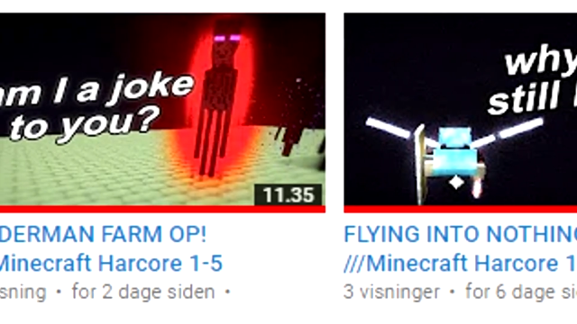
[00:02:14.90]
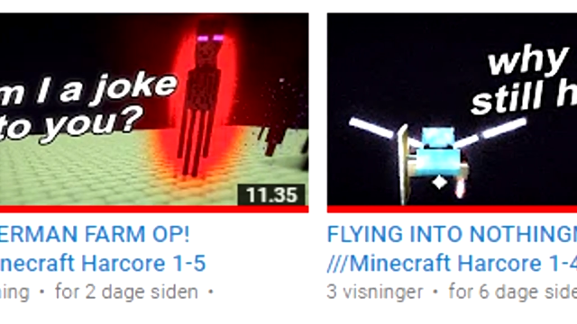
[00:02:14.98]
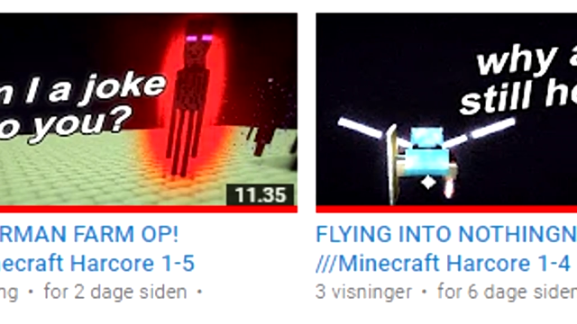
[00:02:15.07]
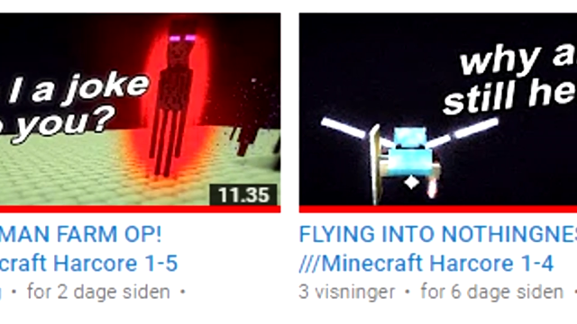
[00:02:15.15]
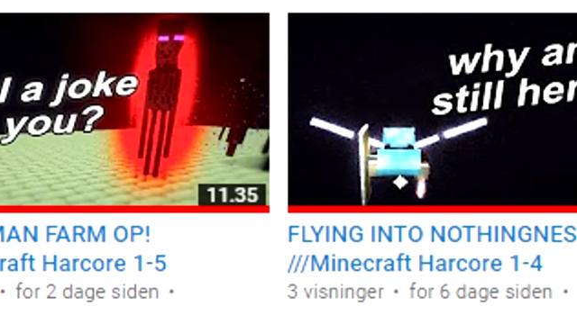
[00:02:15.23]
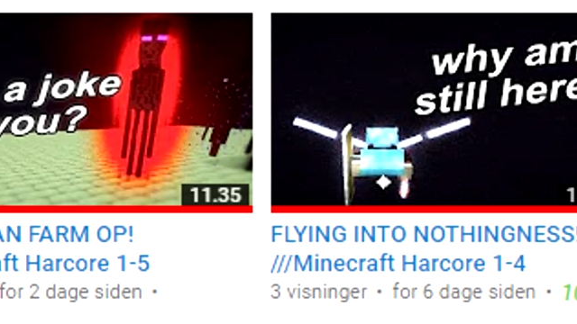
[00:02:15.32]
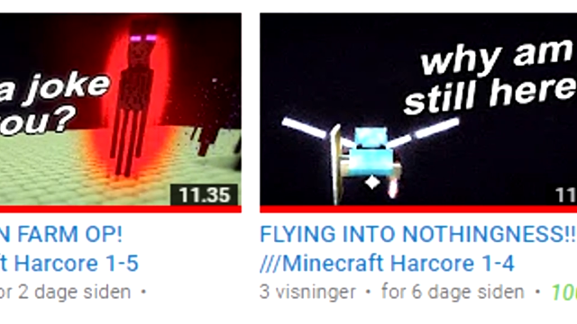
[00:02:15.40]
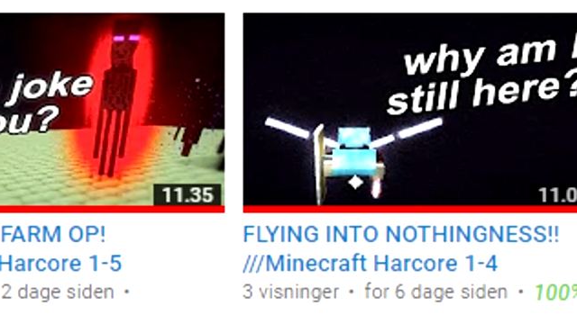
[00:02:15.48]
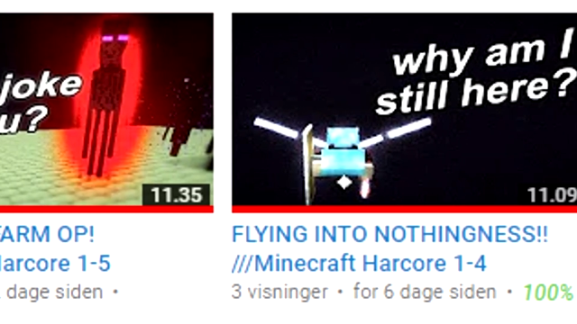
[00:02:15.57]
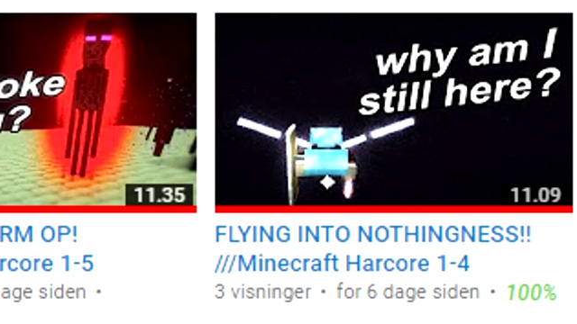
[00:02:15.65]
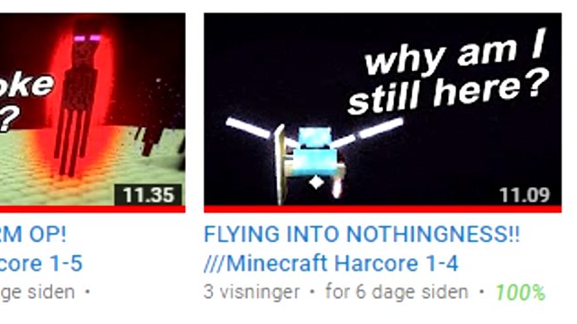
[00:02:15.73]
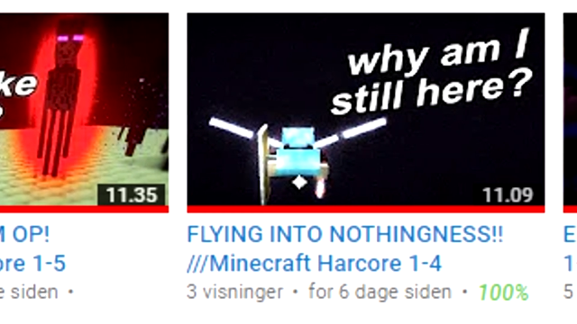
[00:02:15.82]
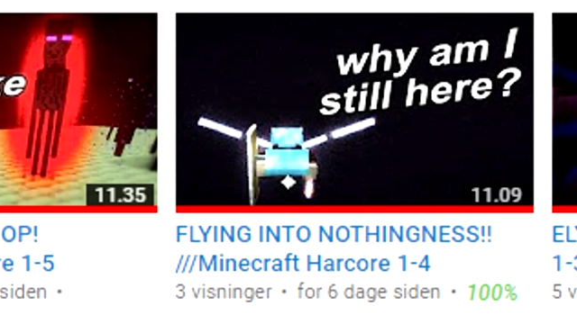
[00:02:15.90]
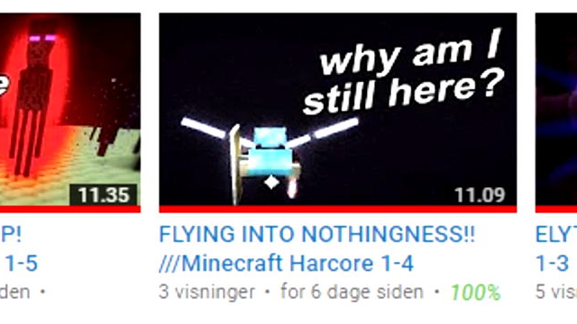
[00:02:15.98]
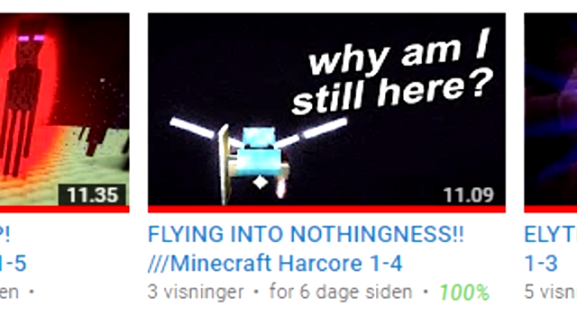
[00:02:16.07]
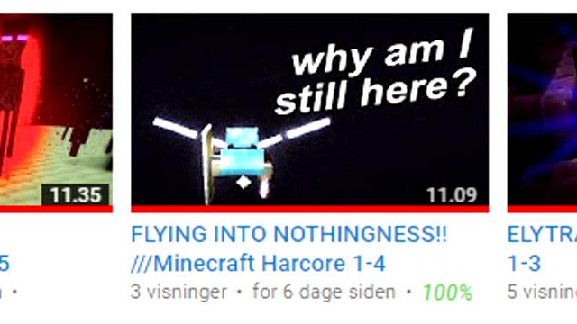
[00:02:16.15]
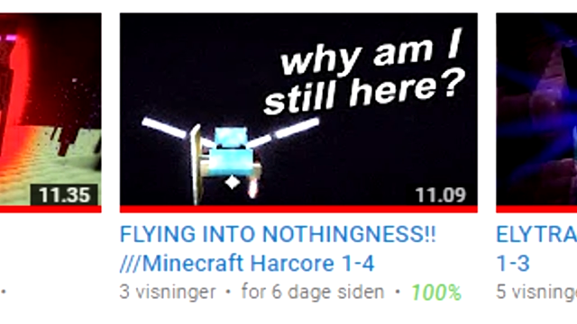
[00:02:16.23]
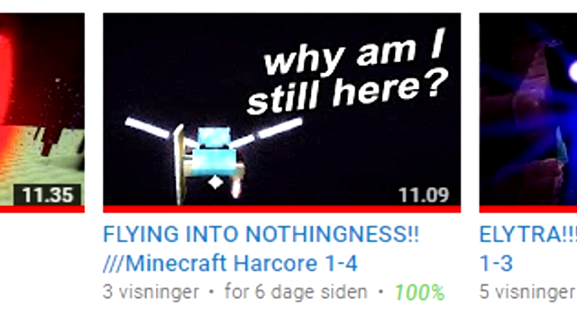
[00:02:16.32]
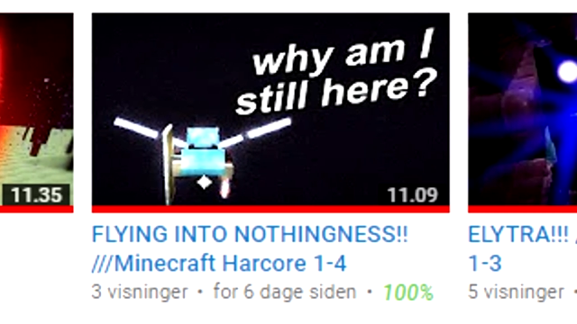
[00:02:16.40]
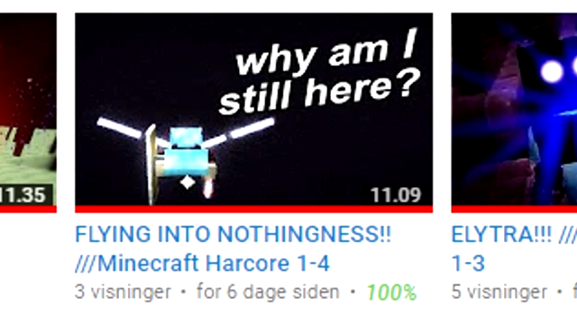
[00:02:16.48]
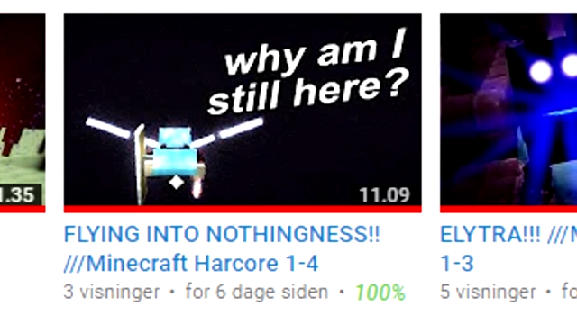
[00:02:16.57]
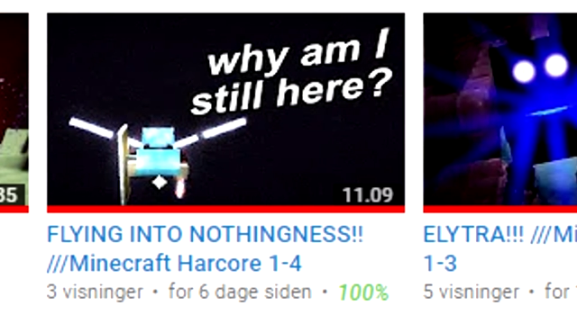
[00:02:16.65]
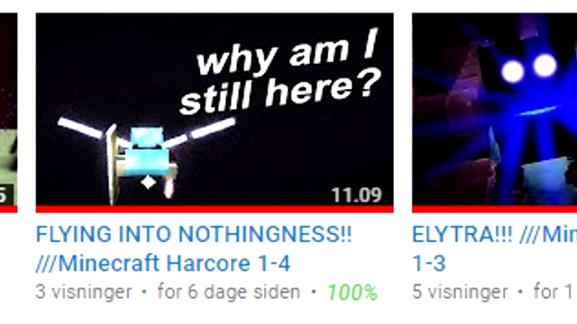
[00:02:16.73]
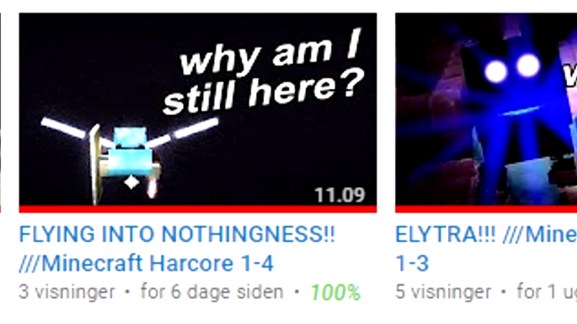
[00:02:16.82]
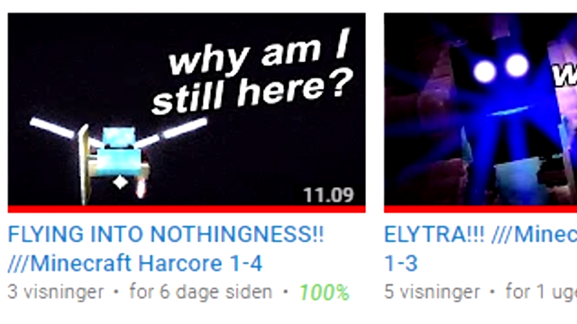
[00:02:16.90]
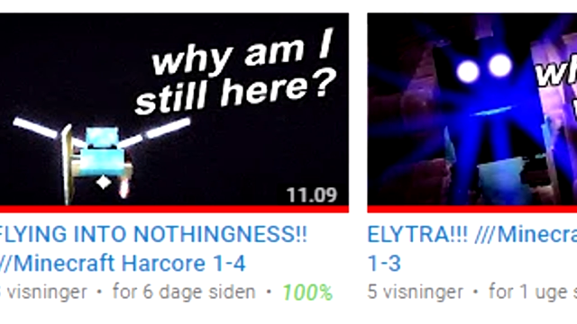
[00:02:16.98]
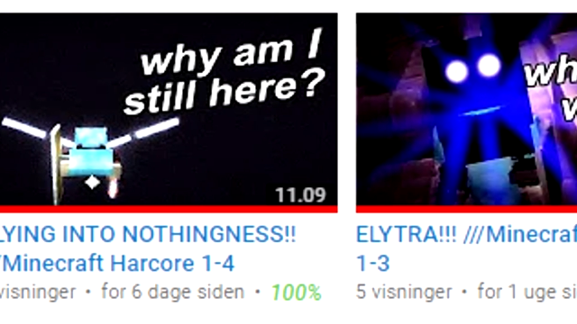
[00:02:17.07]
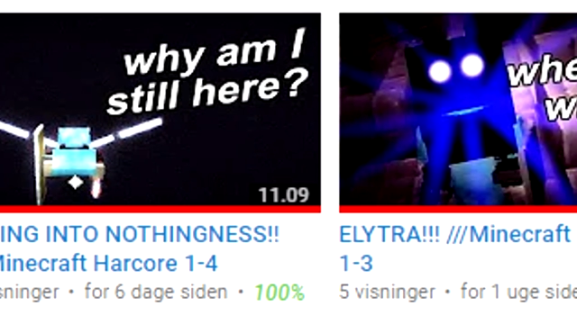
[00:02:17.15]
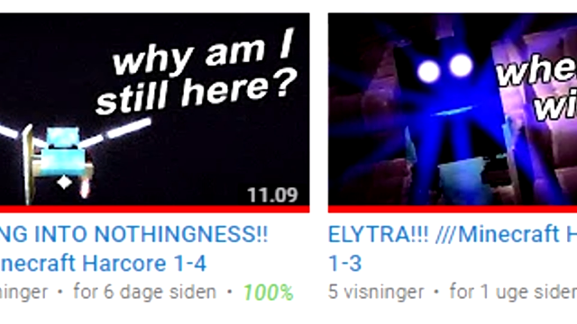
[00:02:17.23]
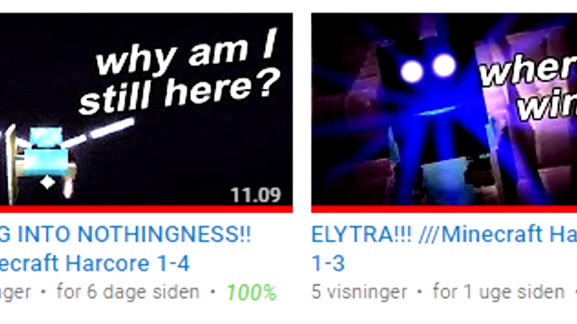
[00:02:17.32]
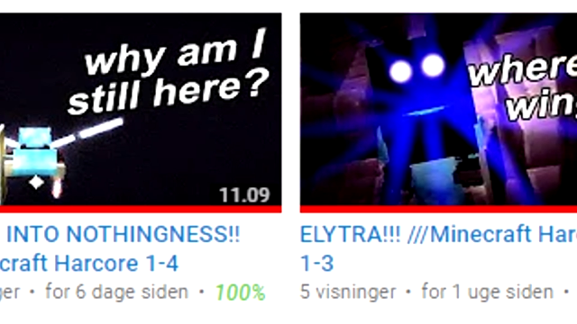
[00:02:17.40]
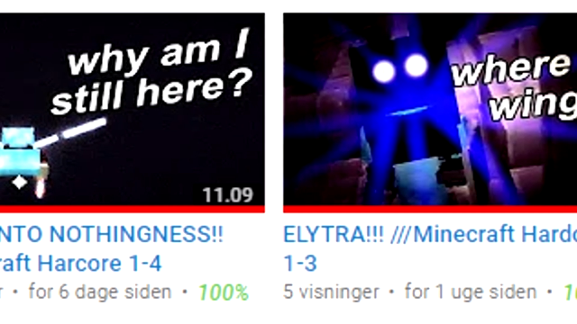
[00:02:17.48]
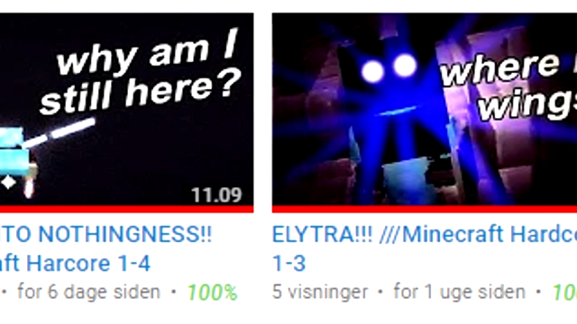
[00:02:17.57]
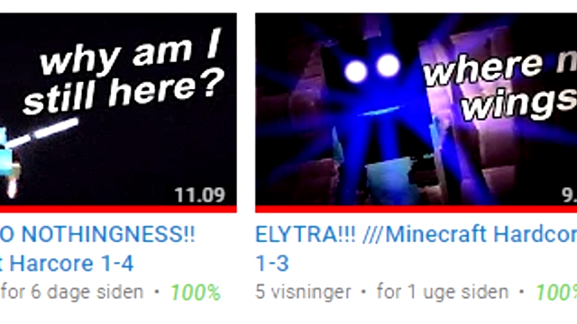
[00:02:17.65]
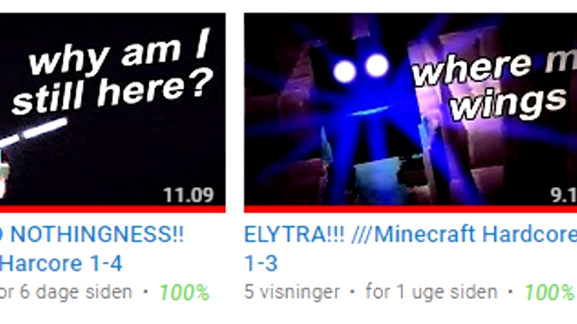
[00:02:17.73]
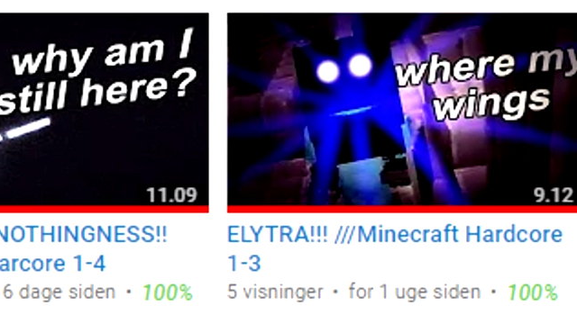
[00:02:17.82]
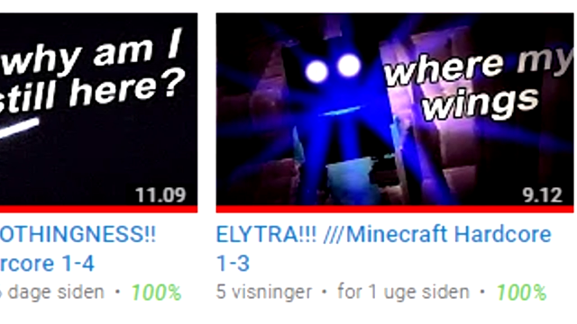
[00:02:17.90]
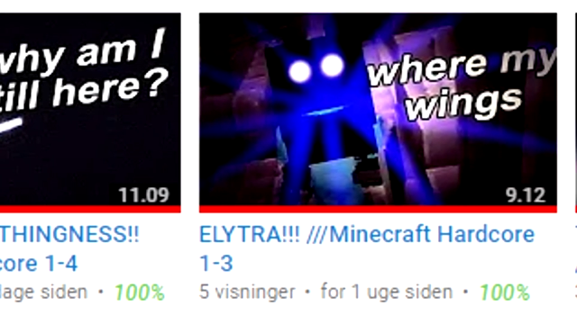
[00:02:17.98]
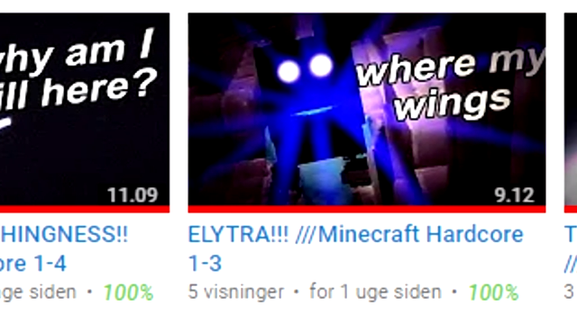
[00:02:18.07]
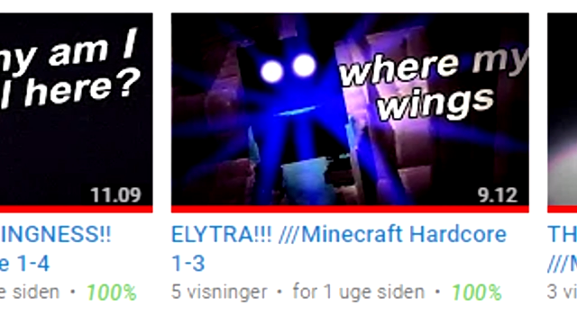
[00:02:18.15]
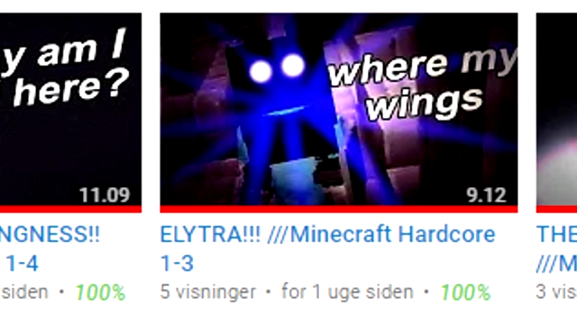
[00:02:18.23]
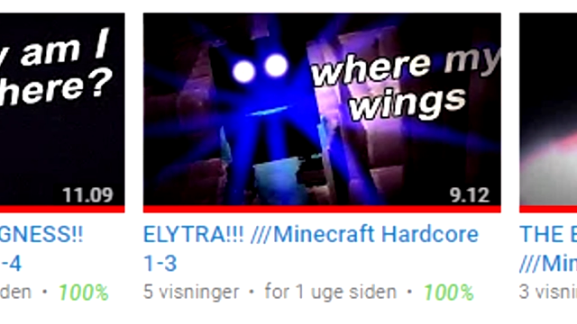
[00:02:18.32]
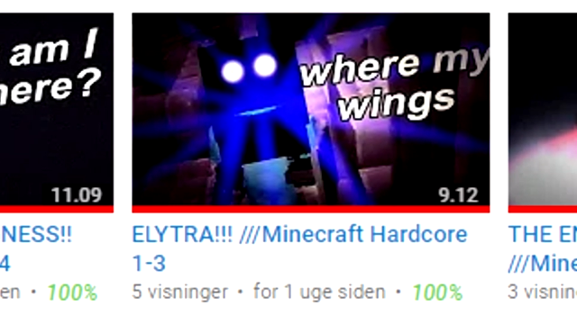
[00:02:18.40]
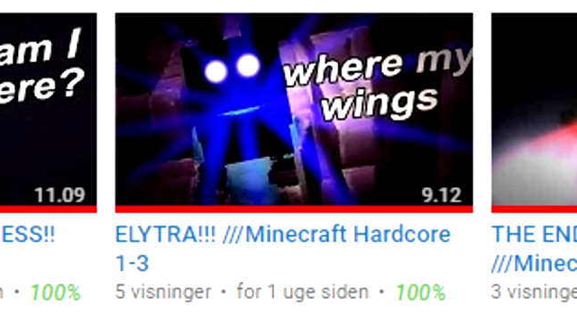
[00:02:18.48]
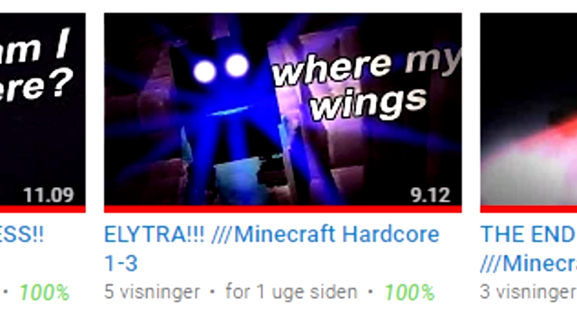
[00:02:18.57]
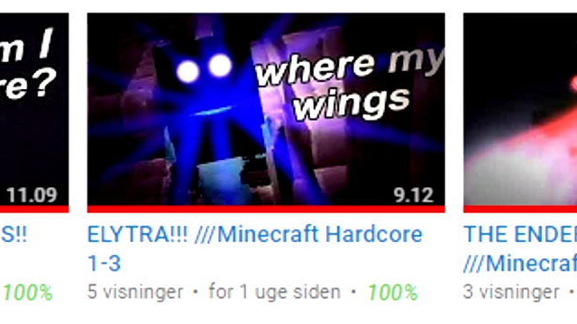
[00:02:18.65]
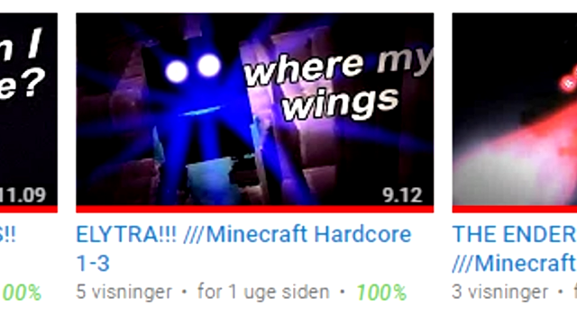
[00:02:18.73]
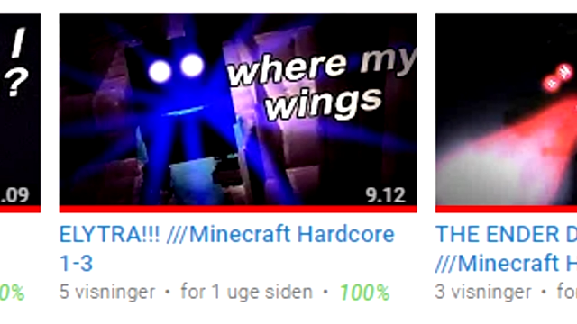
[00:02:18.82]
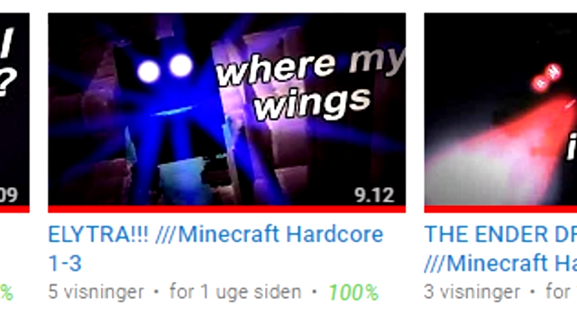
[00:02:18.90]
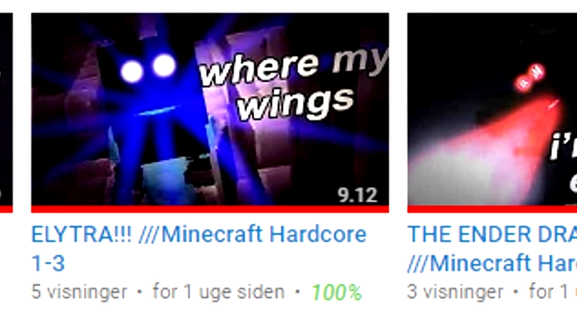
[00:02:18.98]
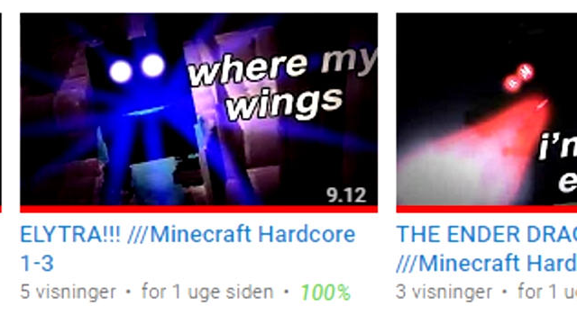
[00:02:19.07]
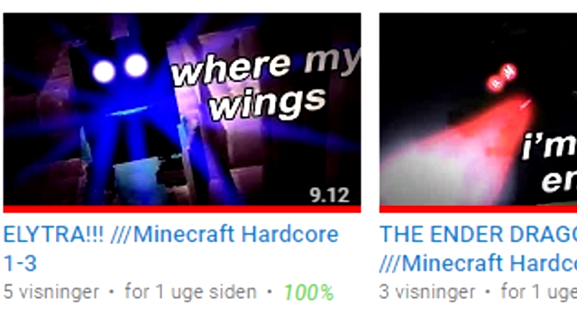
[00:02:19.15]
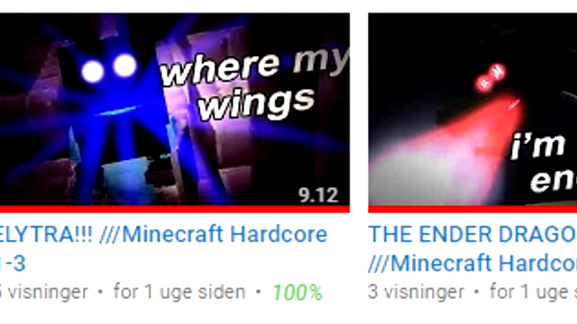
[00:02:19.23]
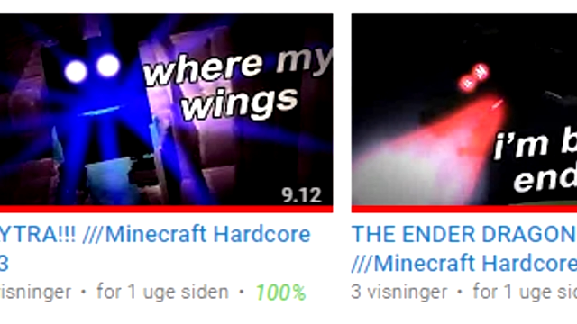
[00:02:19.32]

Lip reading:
No face is visible, so there are no lips to read.